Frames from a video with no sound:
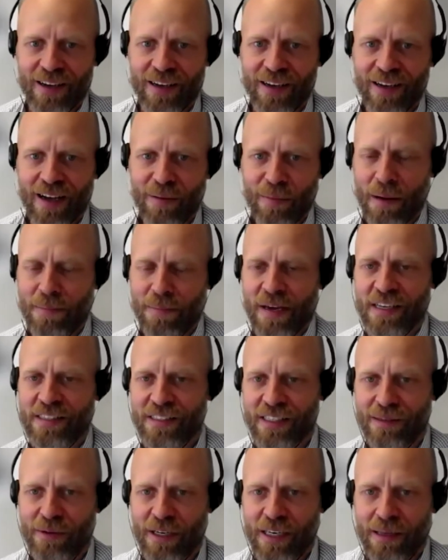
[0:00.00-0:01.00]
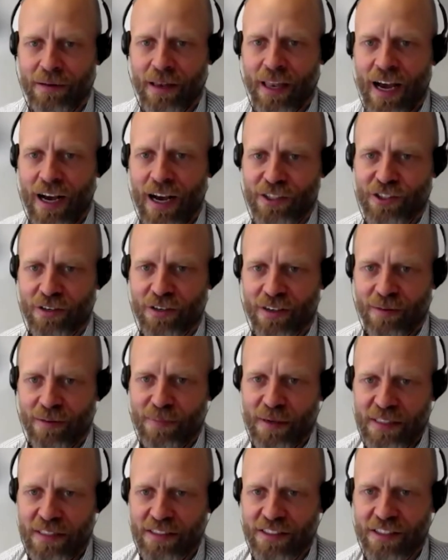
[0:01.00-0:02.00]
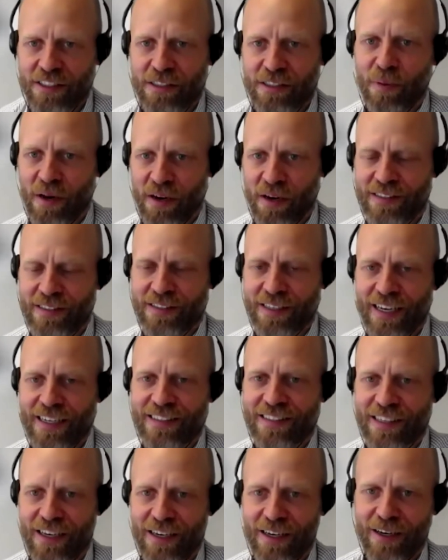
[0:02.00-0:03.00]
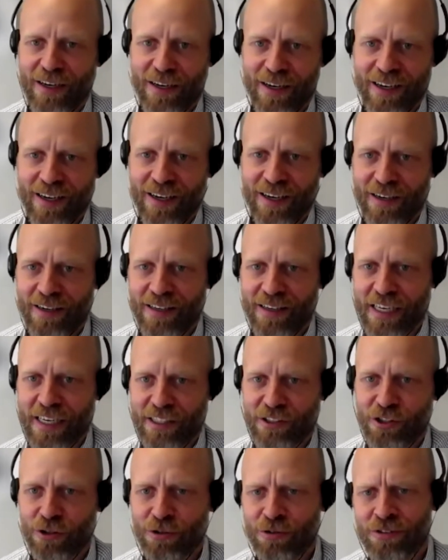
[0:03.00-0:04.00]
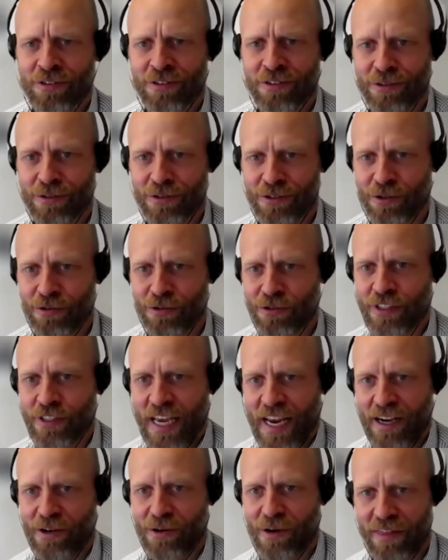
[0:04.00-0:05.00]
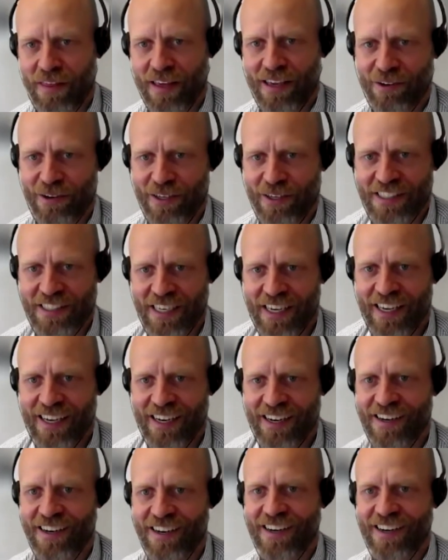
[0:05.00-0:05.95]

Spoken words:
I may seem a little harsh on businesses, but it takes two to tango, I think you can say here.